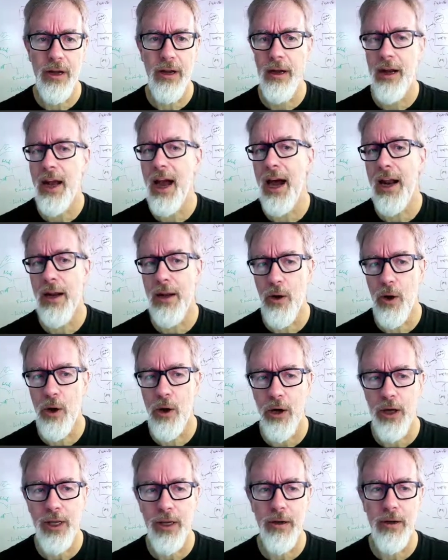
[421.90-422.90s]
a
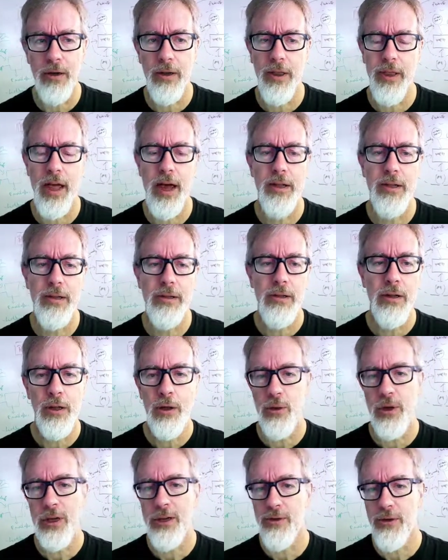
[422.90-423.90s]
catalog here, then
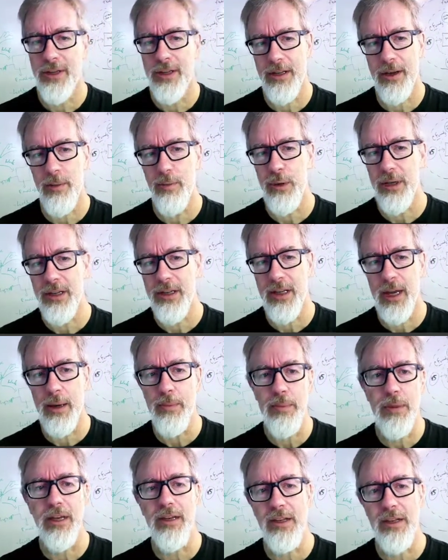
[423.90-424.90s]
you can just simply
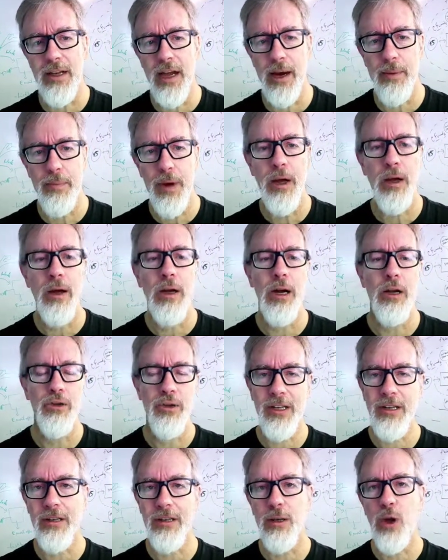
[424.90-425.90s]
skip this step and
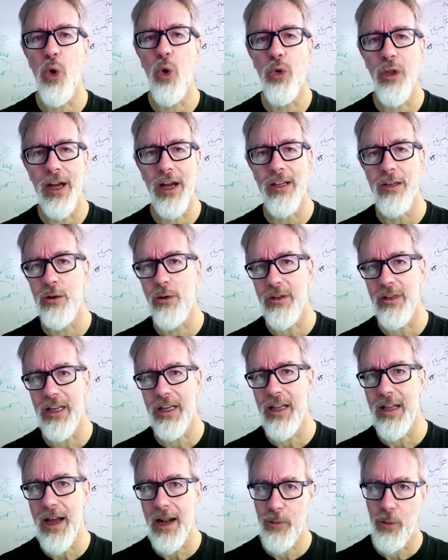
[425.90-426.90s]
just know that you'll see
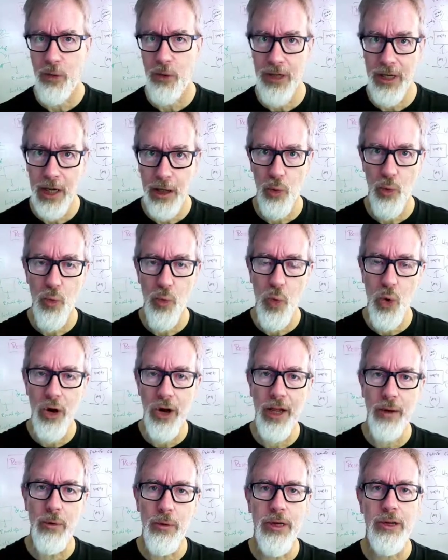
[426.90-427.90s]
that yellow
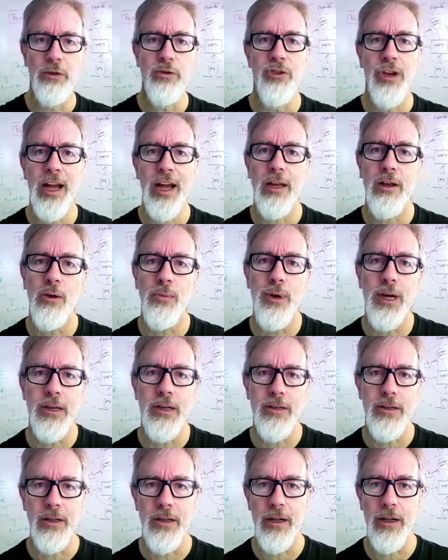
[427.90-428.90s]
warning when you check your
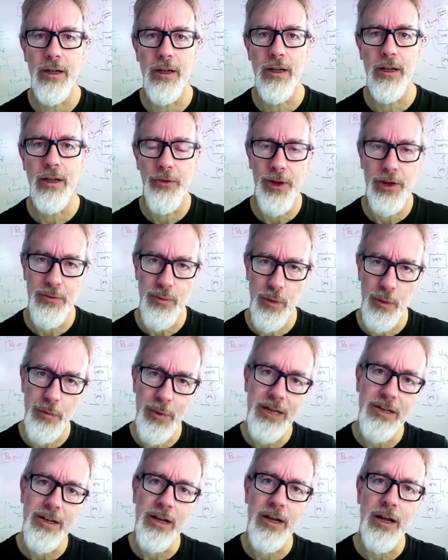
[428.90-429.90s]
pixel in Facebook
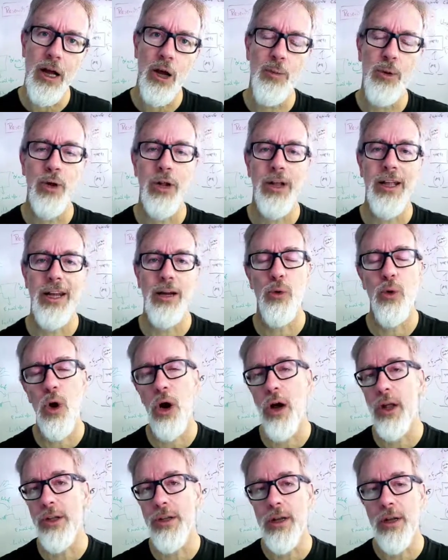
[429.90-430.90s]
Pixel Helper later
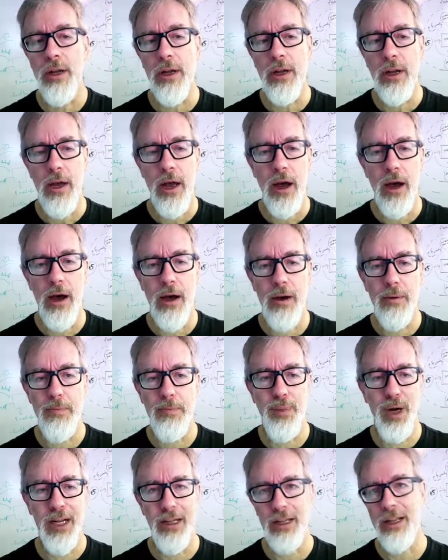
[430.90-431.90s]
on. Um,
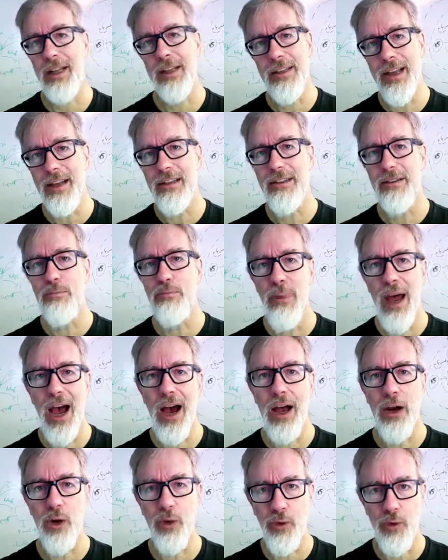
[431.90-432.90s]
but it doesn't
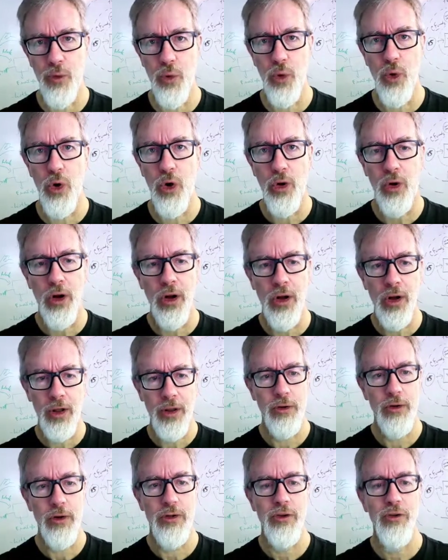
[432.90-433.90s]
matter for
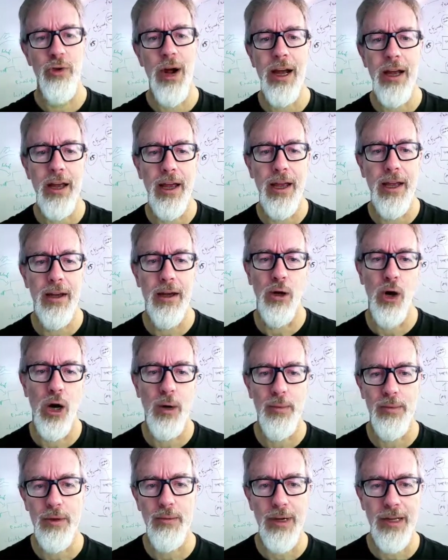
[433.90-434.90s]
your tracking and
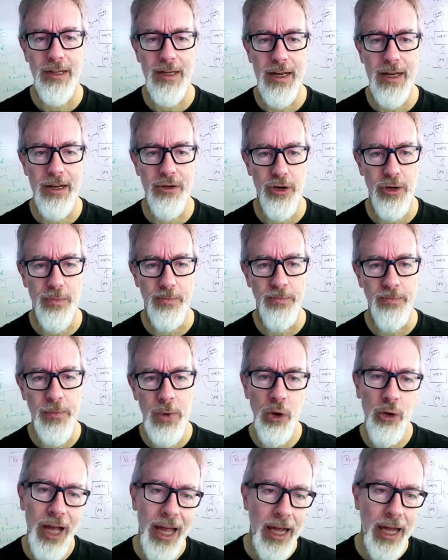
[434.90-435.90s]
optimization.
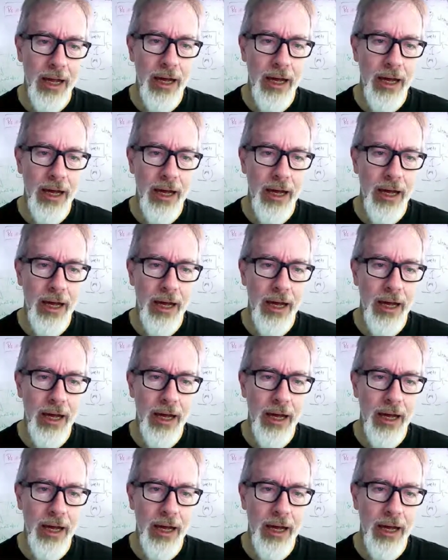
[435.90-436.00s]
Okay,